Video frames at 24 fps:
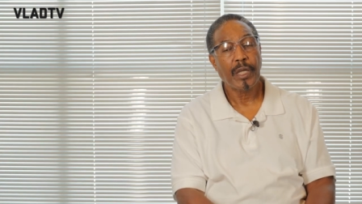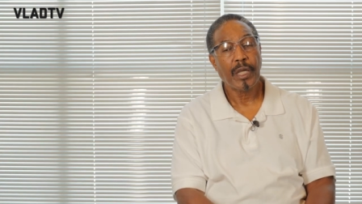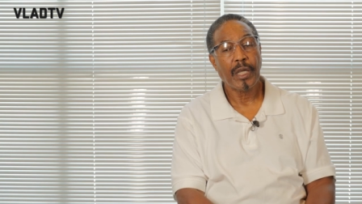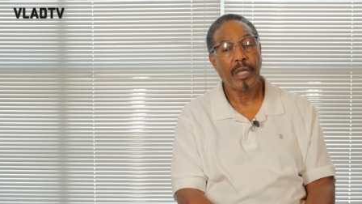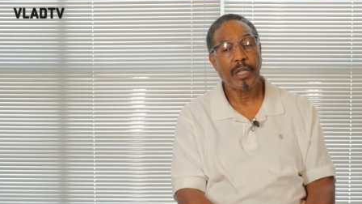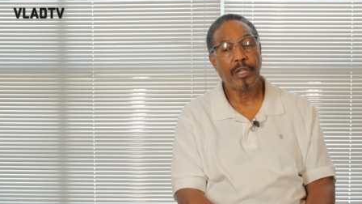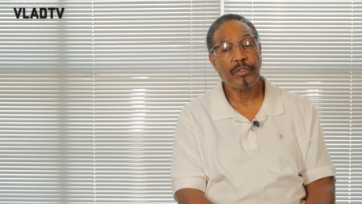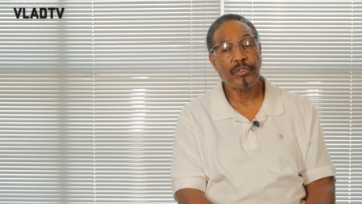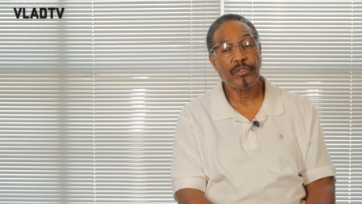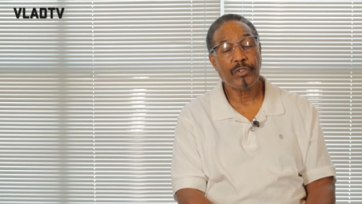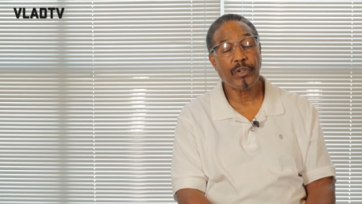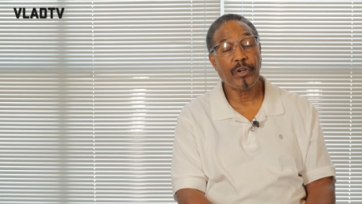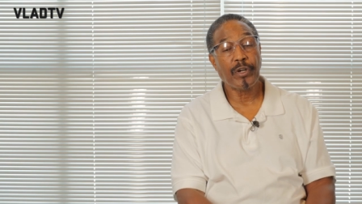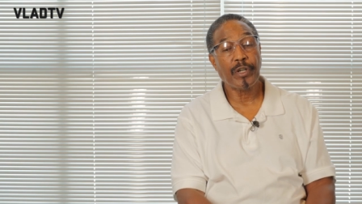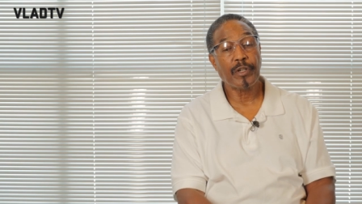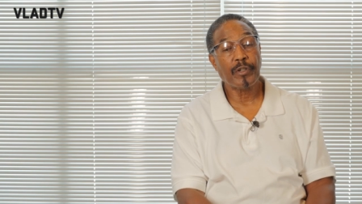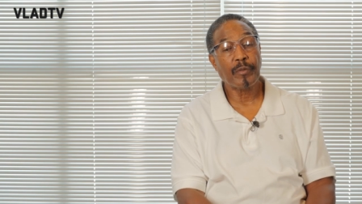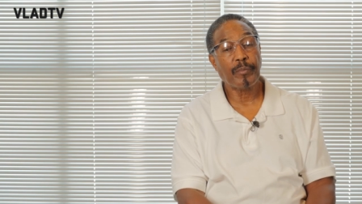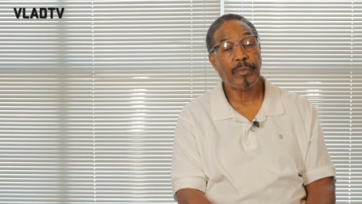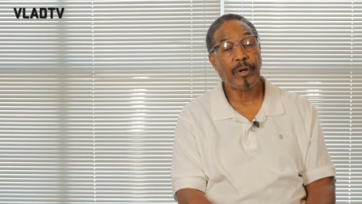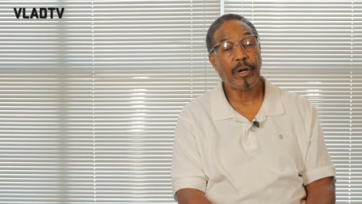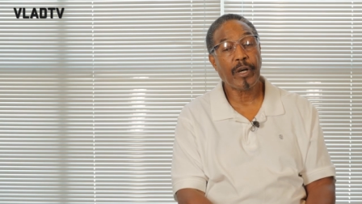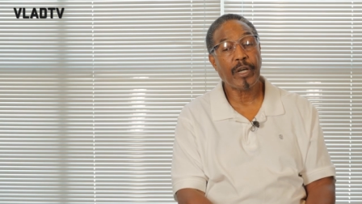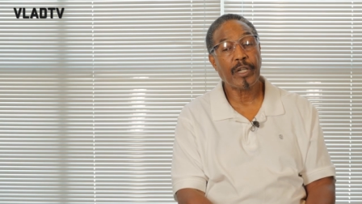and joined
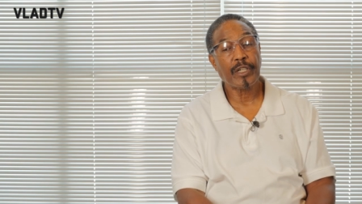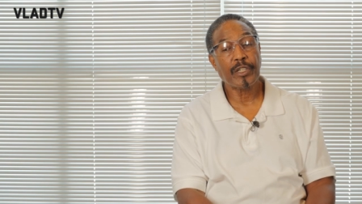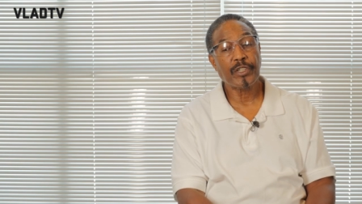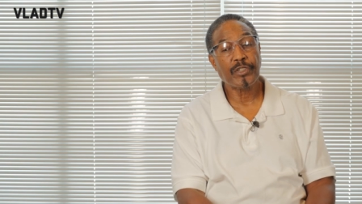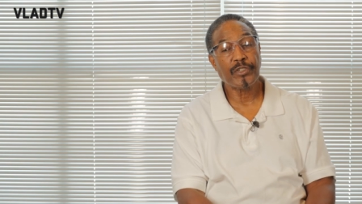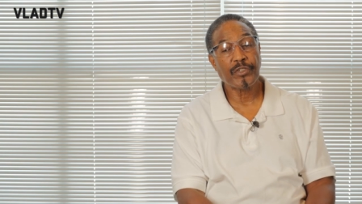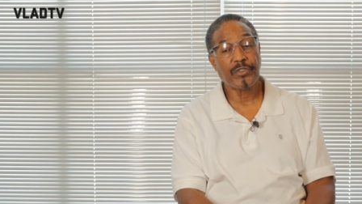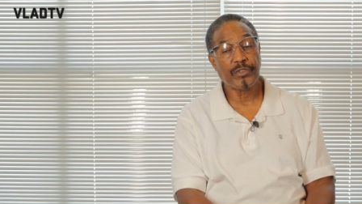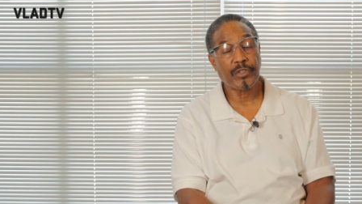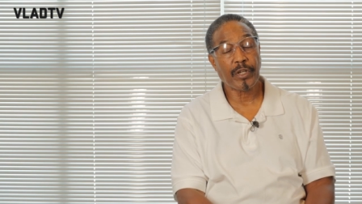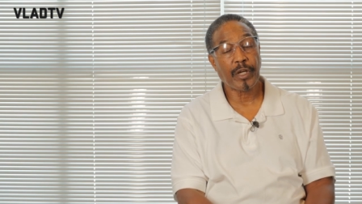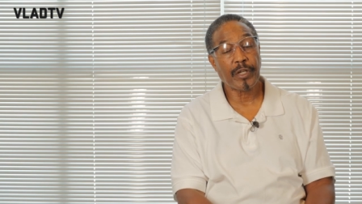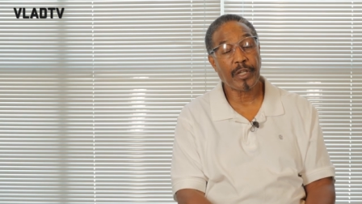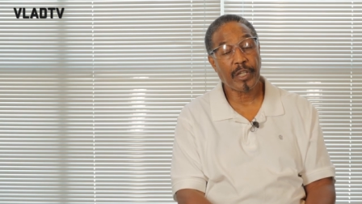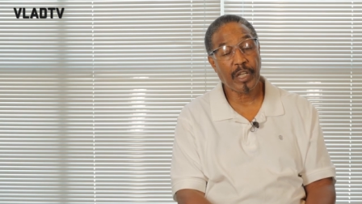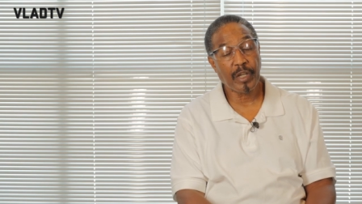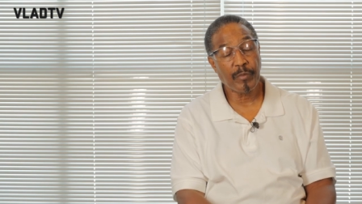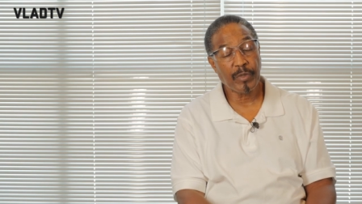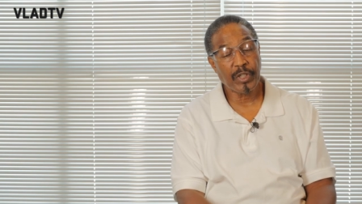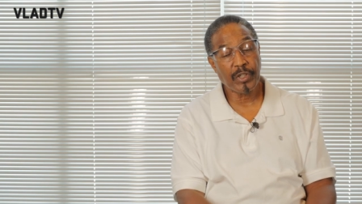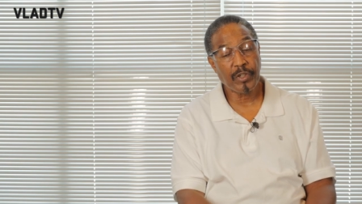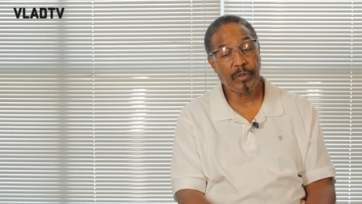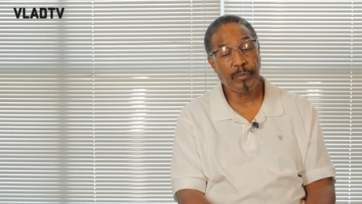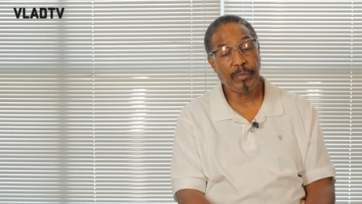the party, she started
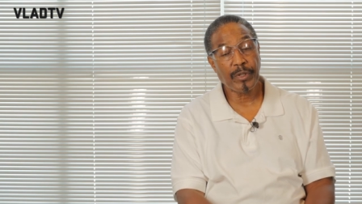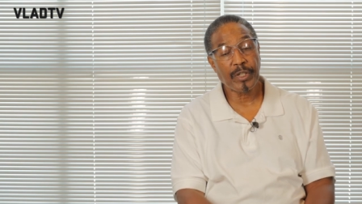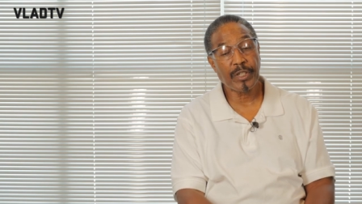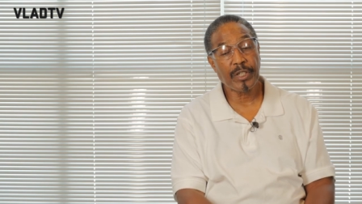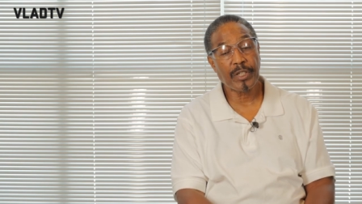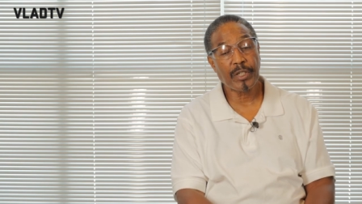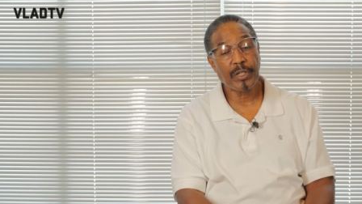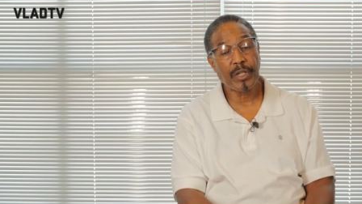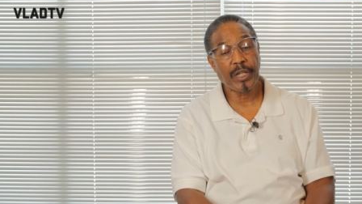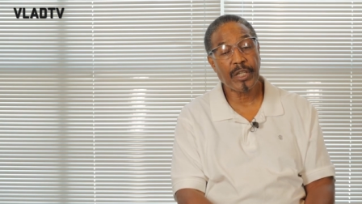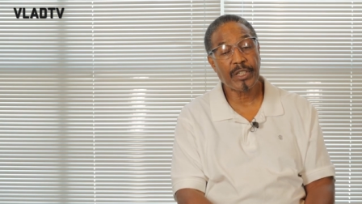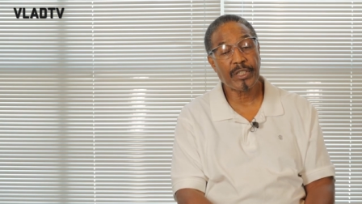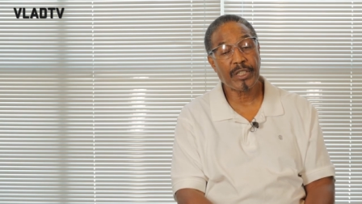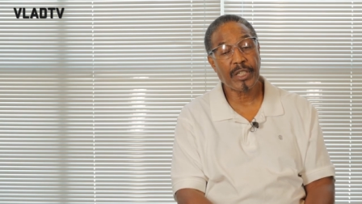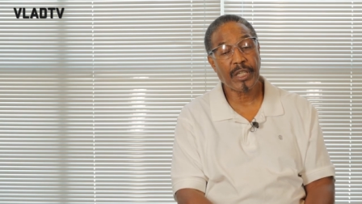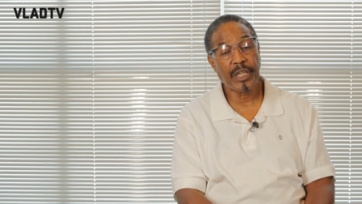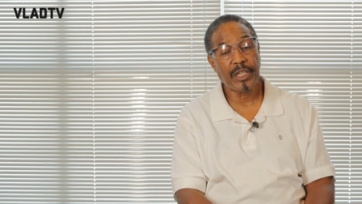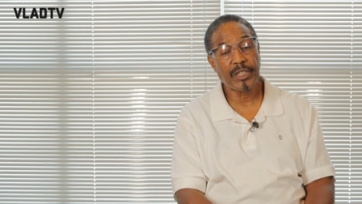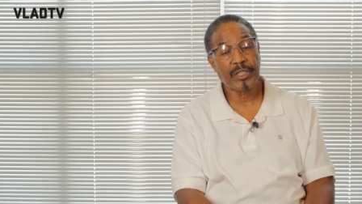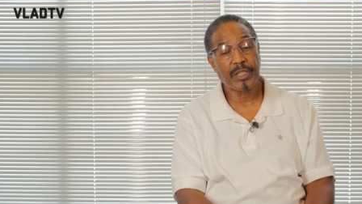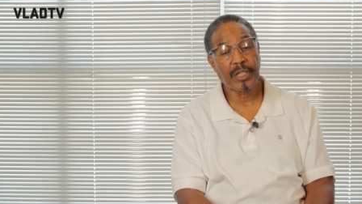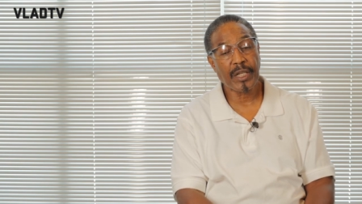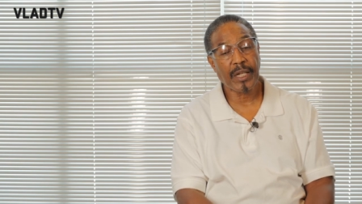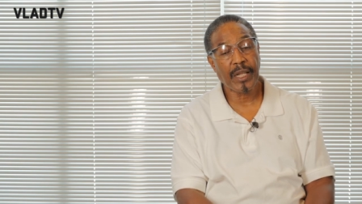coming to the political
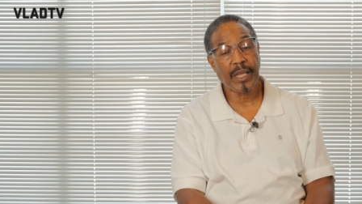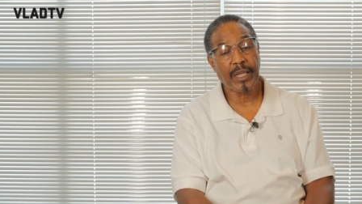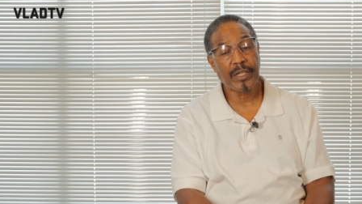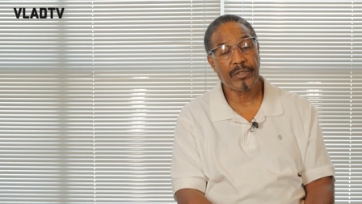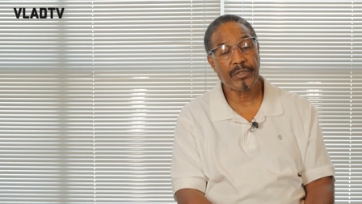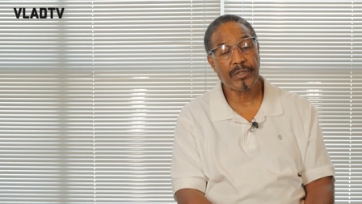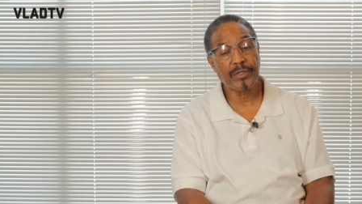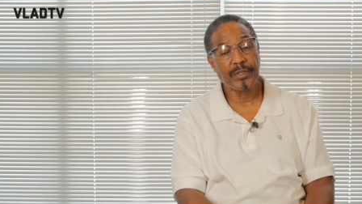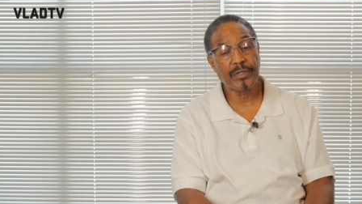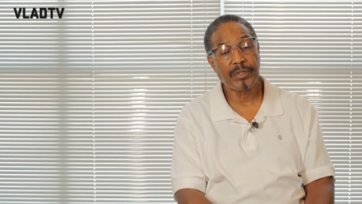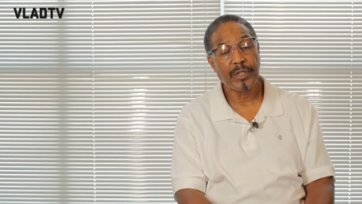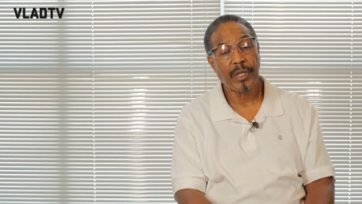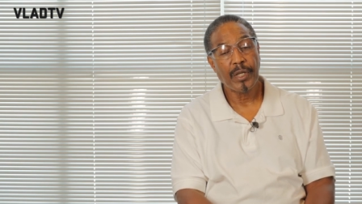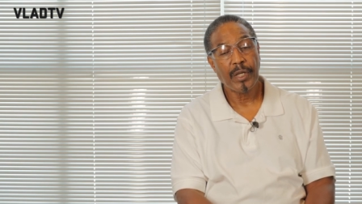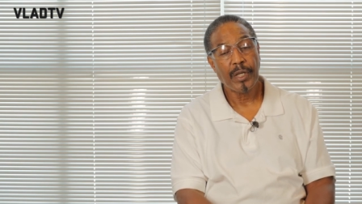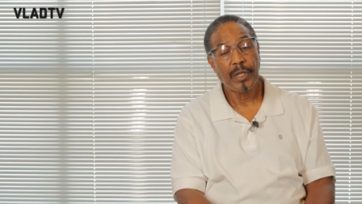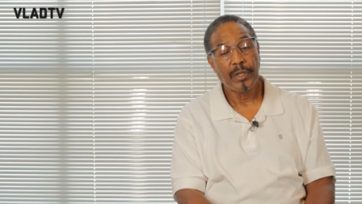education classes,